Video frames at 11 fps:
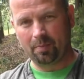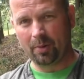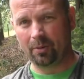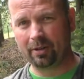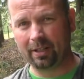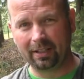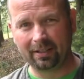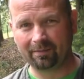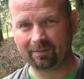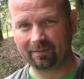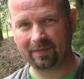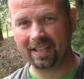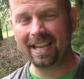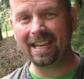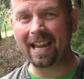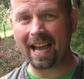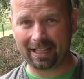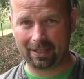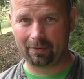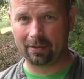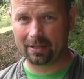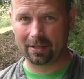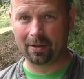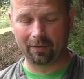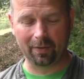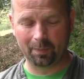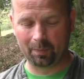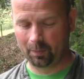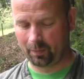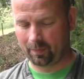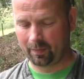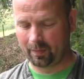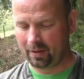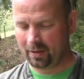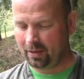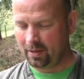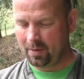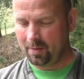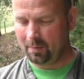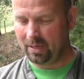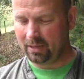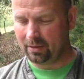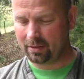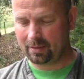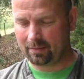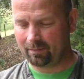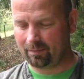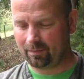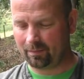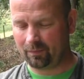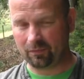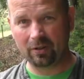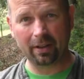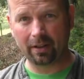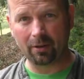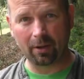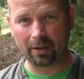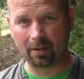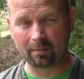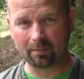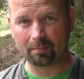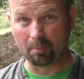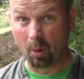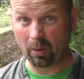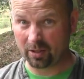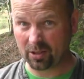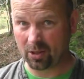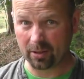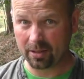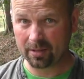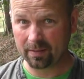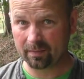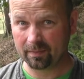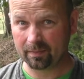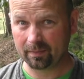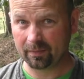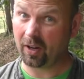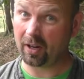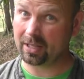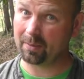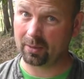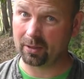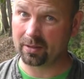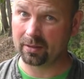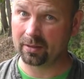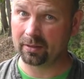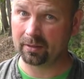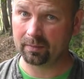But really, the inaccuracy of them means really they're nothing more than toys, as far as I'm concerned.